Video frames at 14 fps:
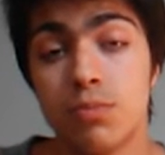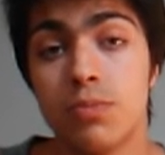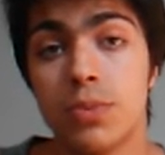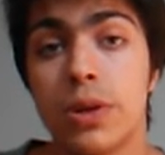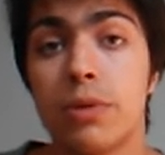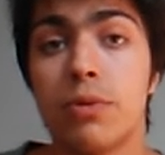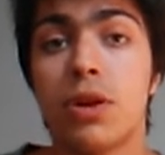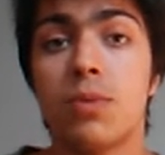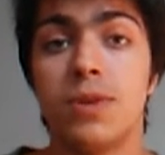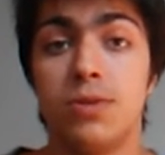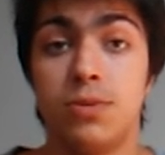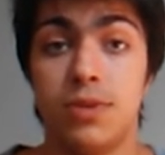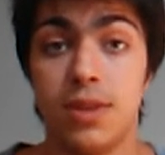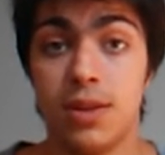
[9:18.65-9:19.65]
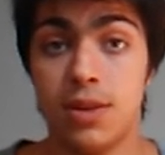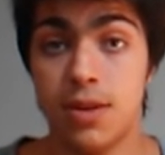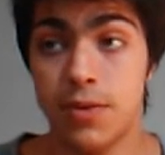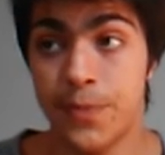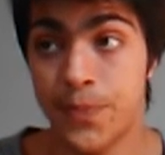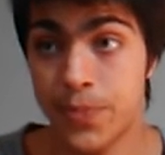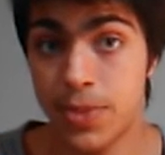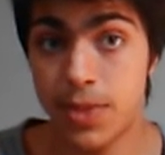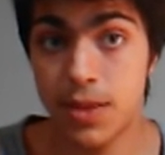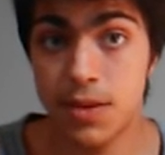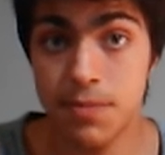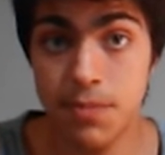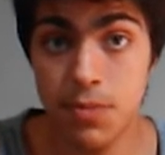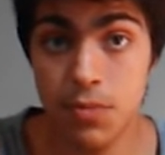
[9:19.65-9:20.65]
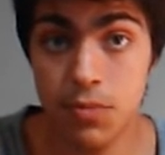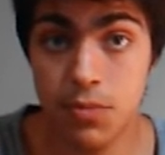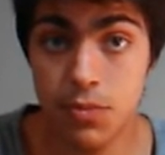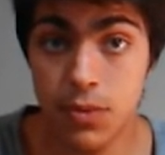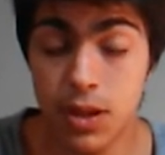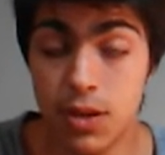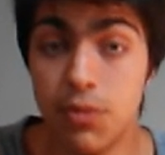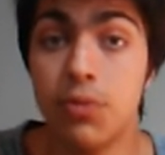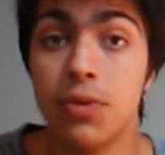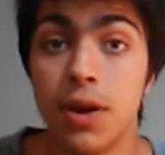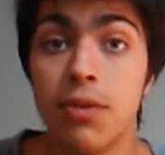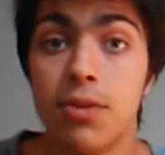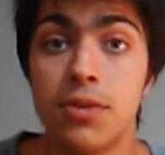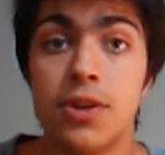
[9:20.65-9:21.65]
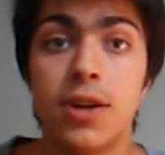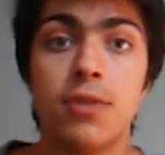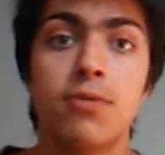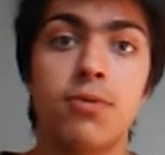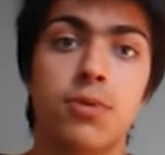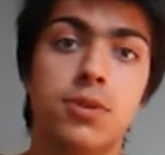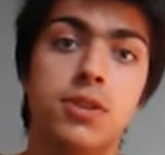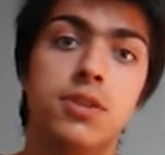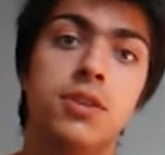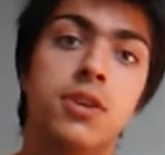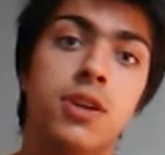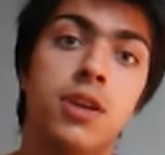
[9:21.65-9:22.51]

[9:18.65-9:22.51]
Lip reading: But I recommend you take, if you have the time for it,